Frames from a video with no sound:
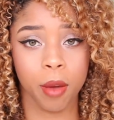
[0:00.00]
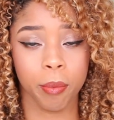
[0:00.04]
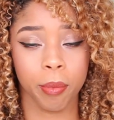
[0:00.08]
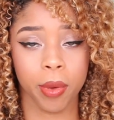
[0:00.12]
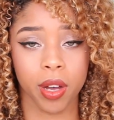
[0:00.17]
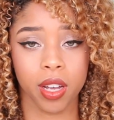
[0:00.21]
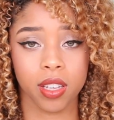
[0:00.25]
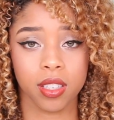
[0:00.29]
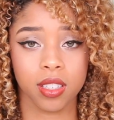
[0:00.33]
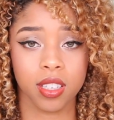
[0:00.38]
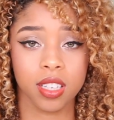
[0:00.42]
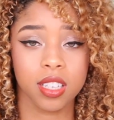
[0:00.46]

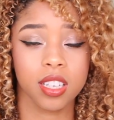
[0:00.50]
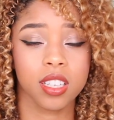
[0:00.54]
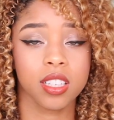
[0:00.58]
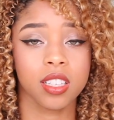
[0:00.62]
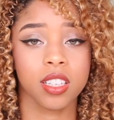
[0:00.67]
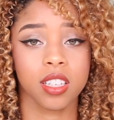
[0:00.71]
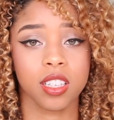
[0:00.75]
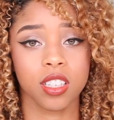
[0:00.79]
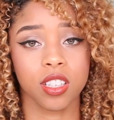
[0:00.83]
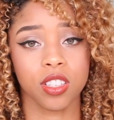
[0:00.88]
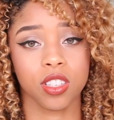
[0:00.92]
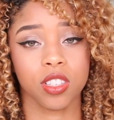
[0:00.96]
But
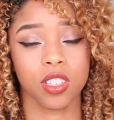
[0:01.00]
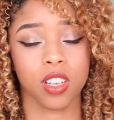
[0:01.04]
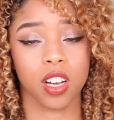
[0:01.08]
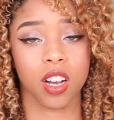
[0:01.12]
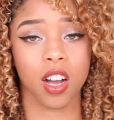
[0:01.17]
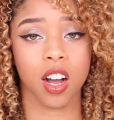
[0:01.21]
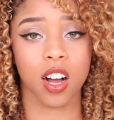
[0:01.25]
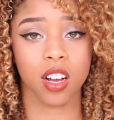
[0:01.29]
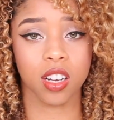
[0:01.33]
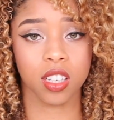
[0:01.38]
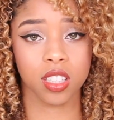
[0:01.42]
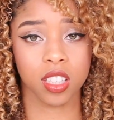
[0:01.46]
statistics is just a
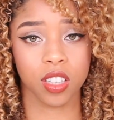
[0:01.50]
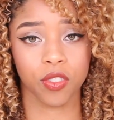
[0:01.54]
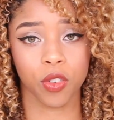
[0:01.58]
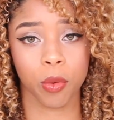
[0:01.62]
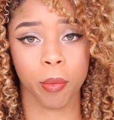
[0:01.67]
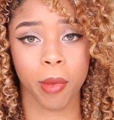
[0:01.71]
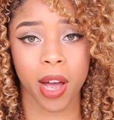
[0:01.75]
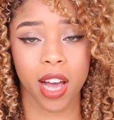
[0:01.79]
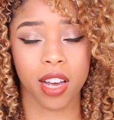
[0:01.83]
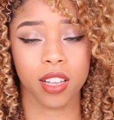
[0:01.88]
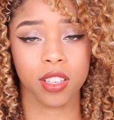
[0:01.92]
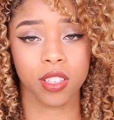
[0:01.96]
college level
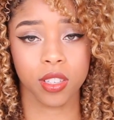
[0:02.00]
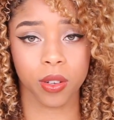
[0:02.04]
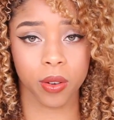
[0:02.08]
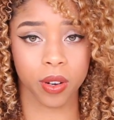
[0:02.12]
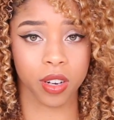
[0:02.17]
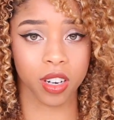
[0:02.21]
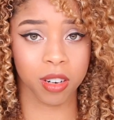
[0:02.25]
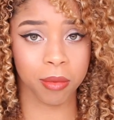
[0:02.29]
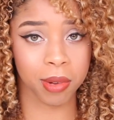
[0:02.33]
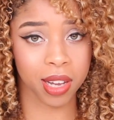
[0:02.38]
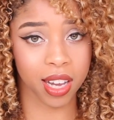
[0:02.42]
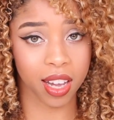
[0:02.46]
math, so
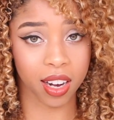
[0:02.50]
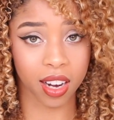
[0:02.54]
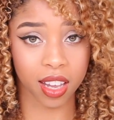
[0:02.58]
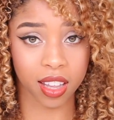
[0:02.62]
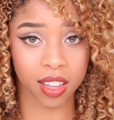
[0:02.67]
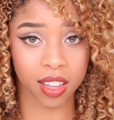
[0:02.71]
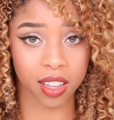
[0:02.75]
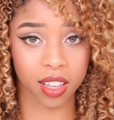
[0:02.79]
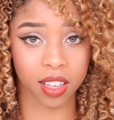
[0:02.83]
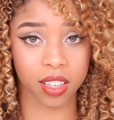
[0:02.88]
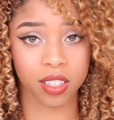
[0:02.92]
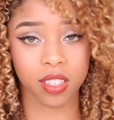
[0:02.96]
it could be
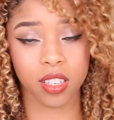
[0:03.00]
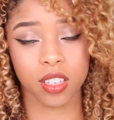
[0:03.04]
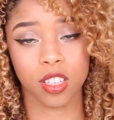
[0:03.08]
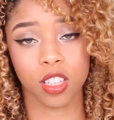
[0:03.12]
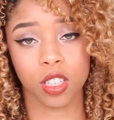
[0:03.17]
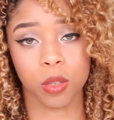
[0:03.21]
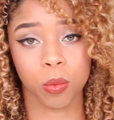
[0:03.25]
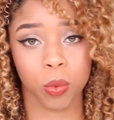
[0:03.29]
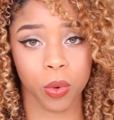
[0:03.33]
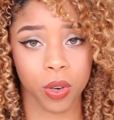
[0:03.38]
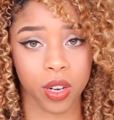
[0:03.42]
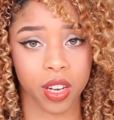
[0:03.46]
anything such
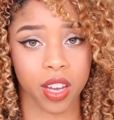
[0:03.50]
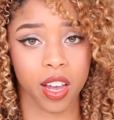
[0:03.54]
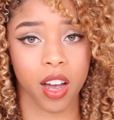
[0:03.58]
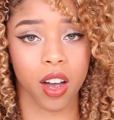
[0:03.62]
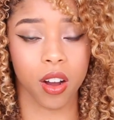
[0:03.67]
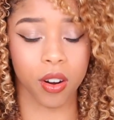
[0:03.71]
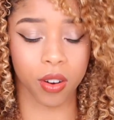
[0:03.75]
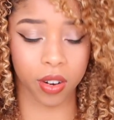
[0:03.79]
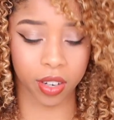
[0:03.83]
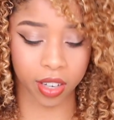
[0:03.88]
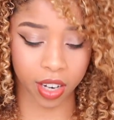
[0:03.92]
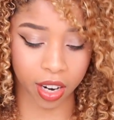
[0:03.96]
as
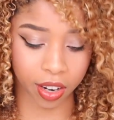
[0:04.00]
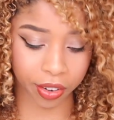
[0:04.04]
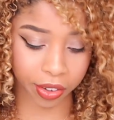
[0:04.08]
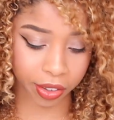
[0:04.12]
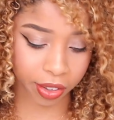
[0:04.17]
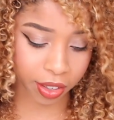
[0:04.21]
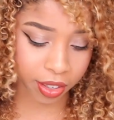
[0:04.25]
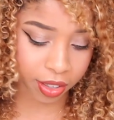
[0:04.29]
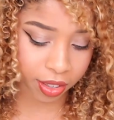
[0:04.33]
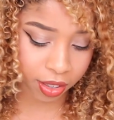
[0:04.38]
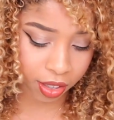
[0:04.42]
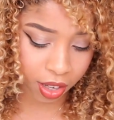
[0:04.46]
pre-calc or
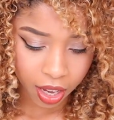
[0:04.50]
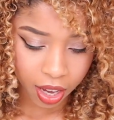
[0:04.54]
calculus.